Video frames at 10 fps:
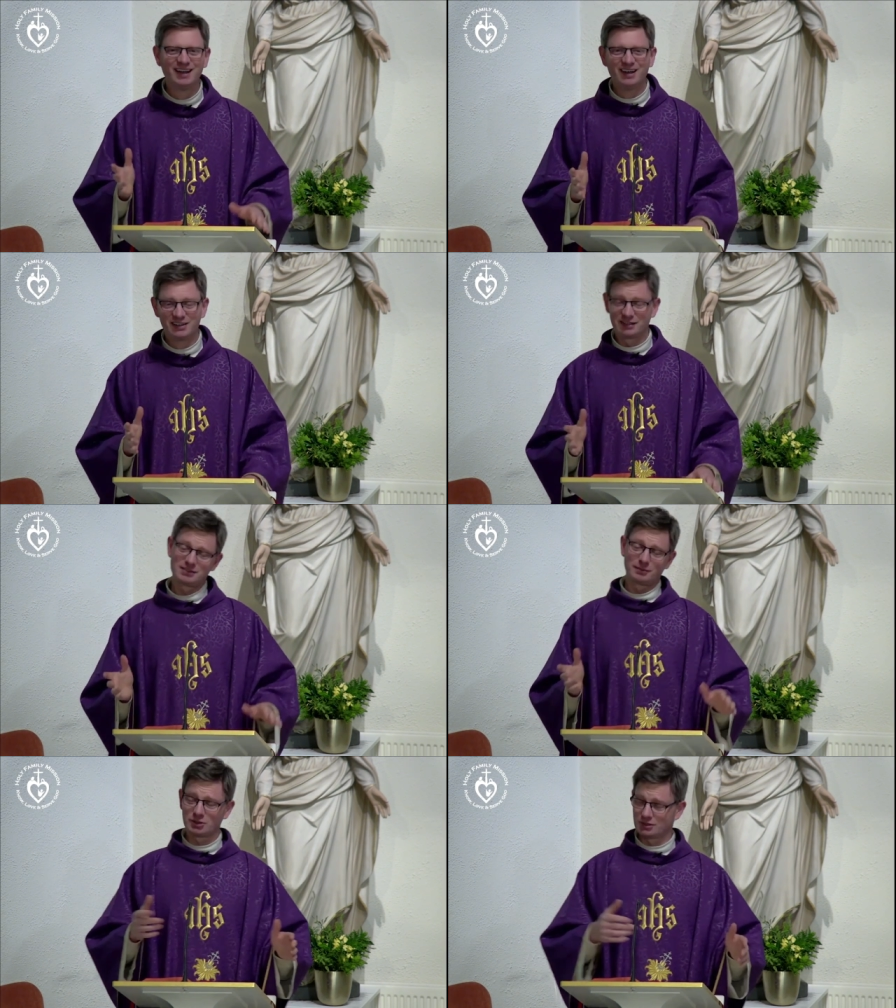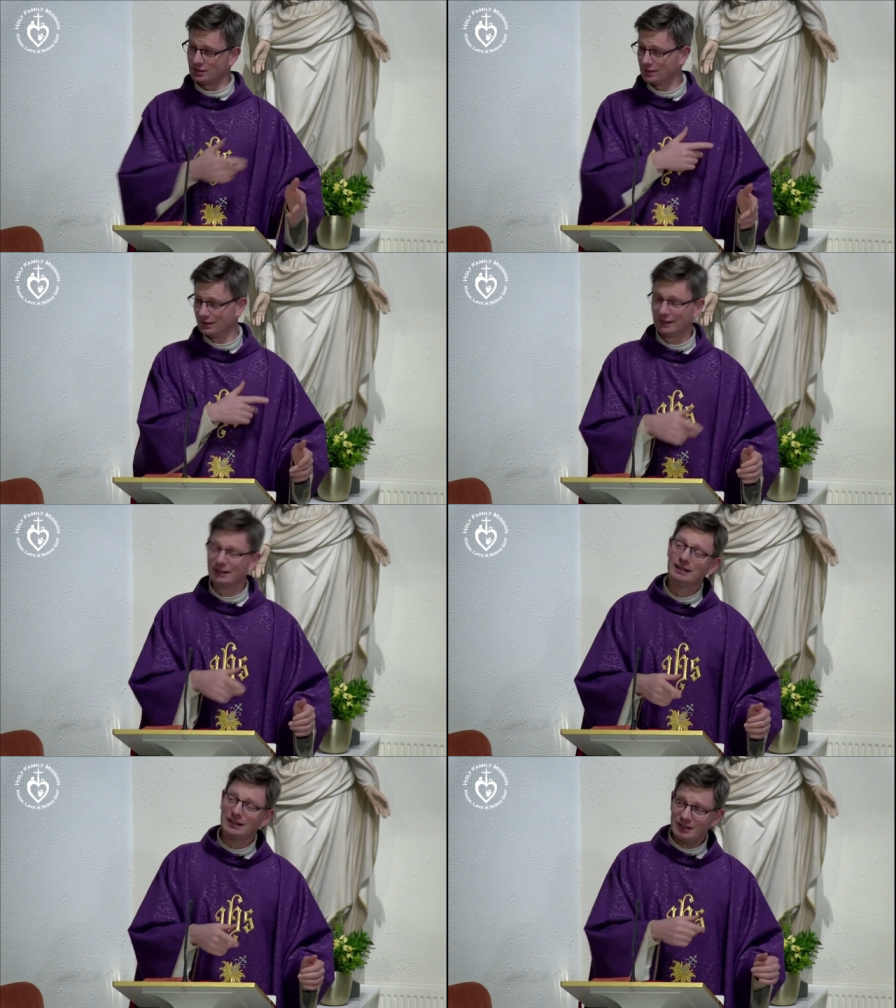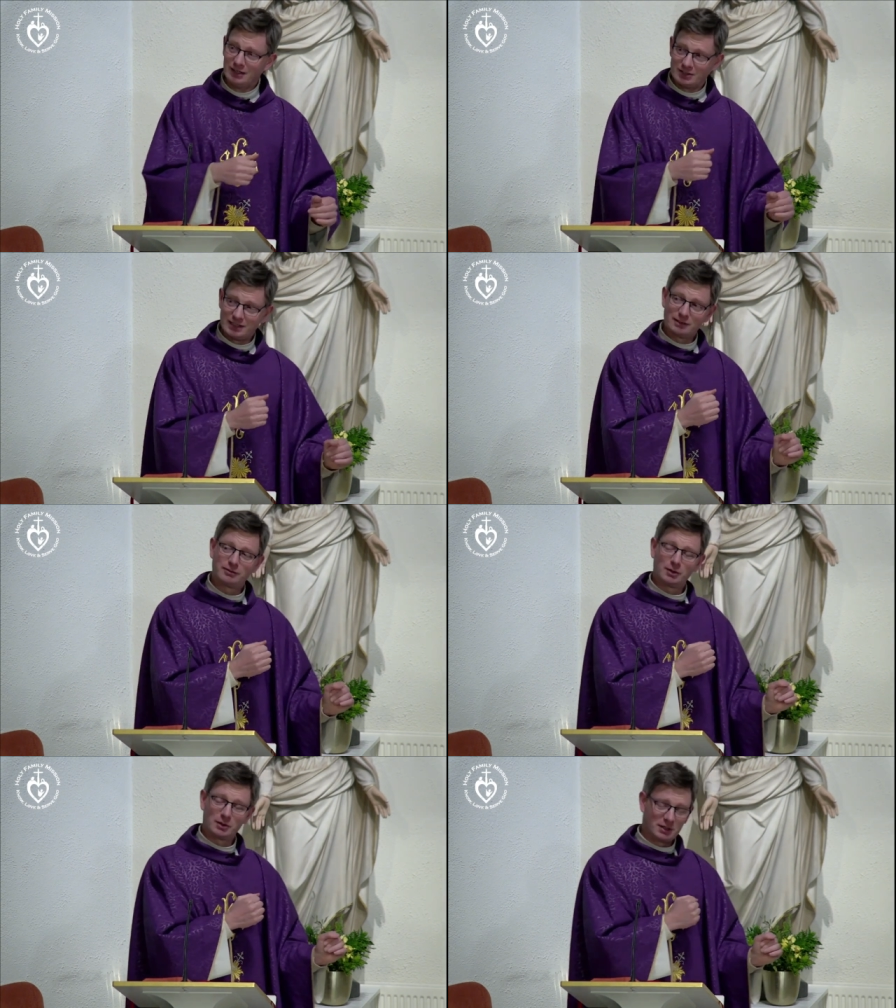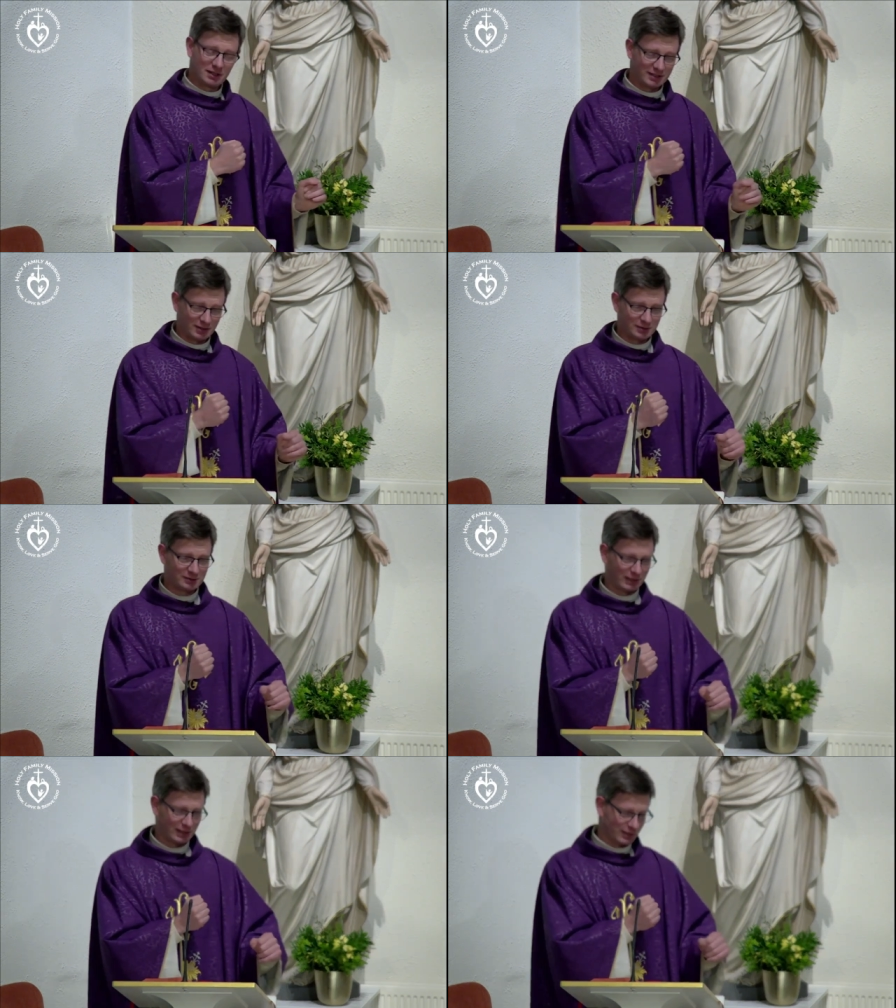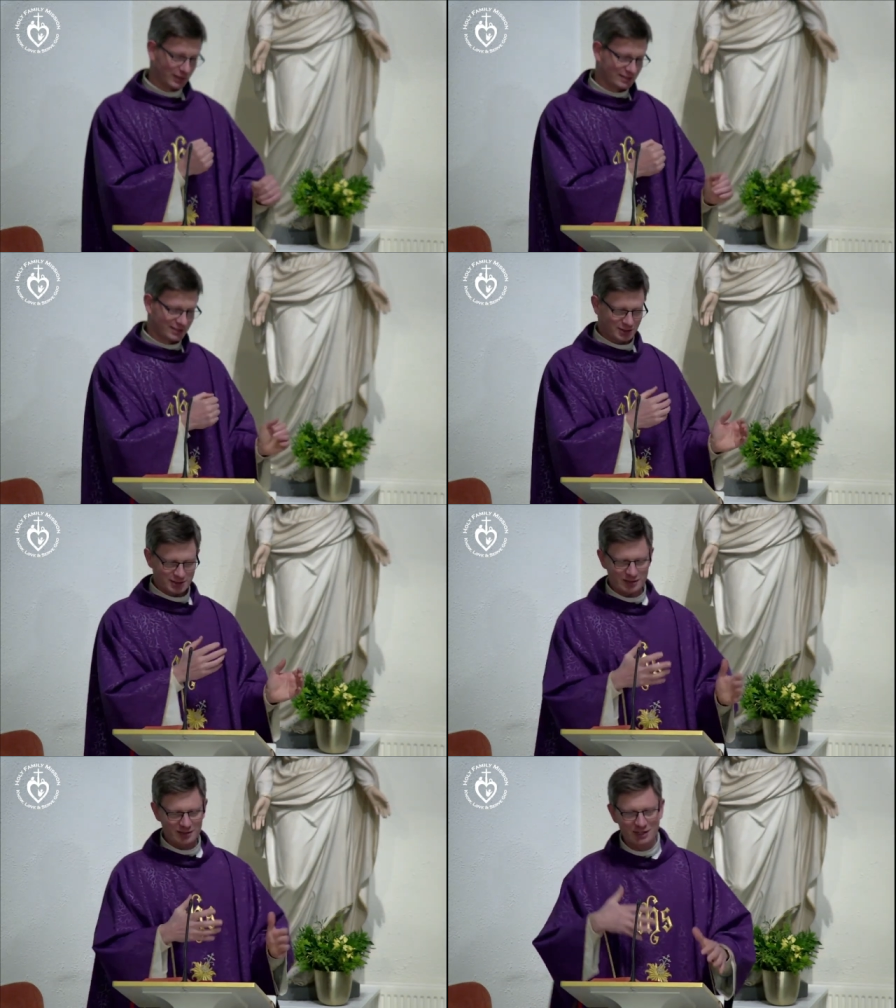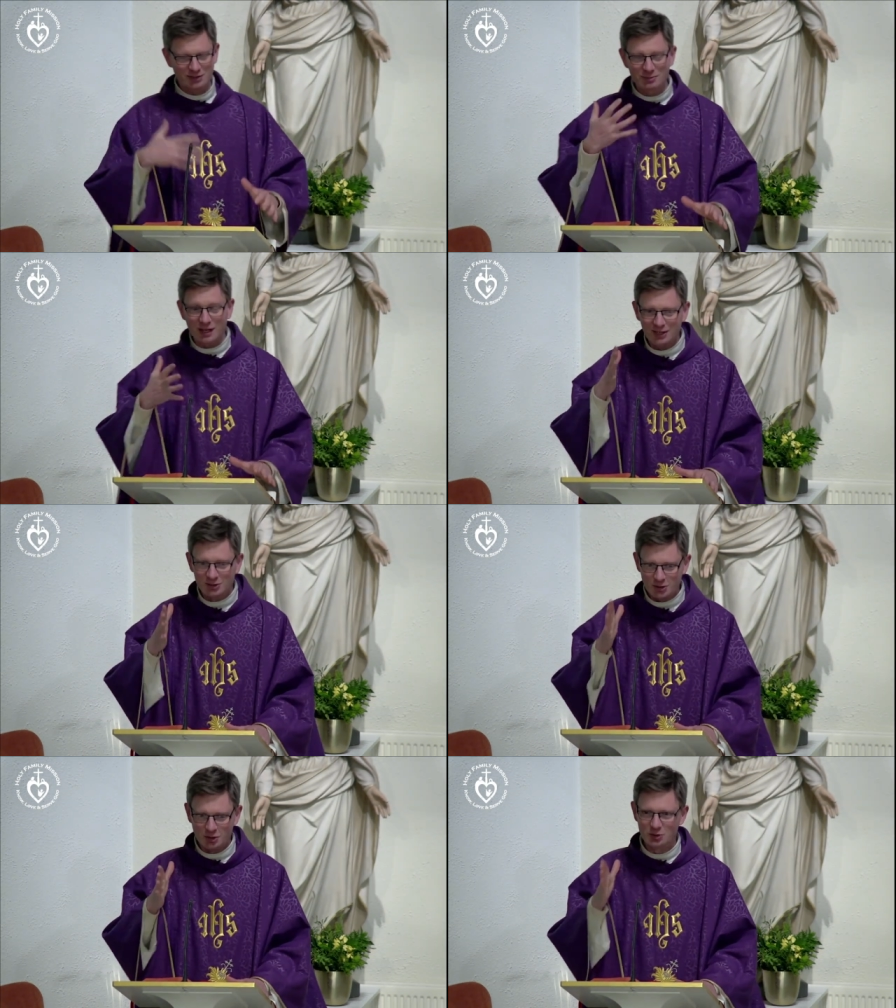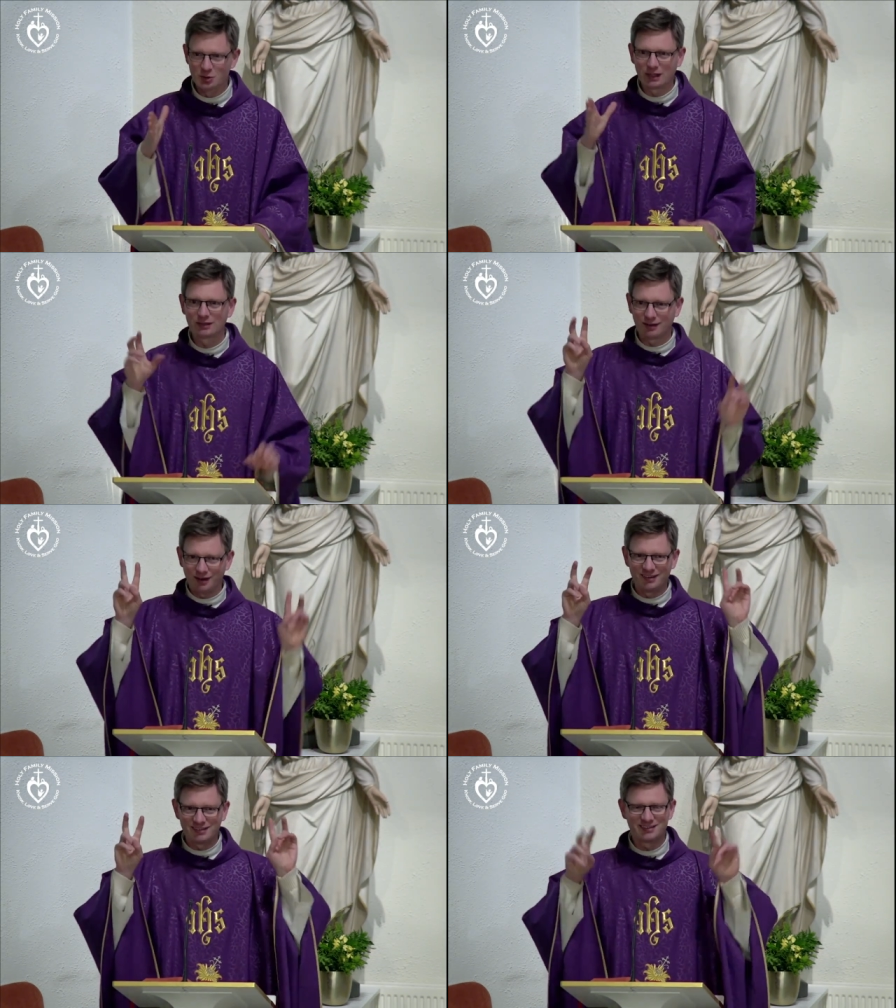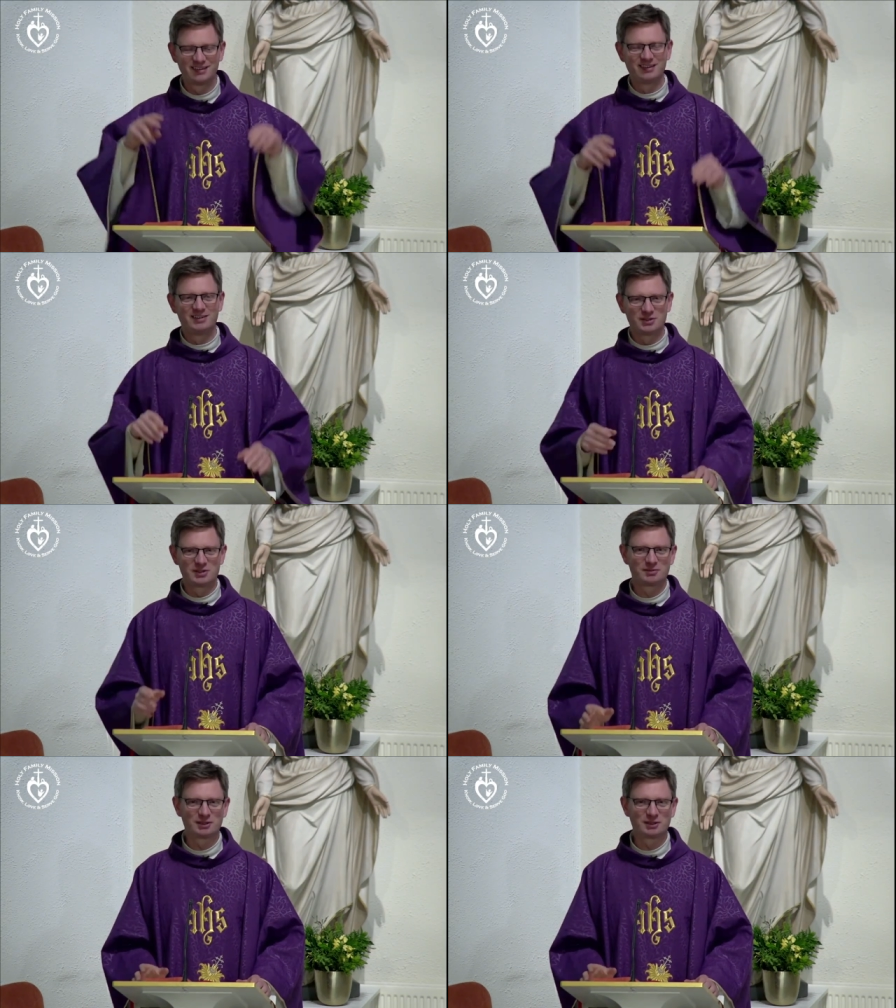Yes, I'm just cleaning the floor, you know, while everyone else enjoys themselves. And just making sure you get caught doing something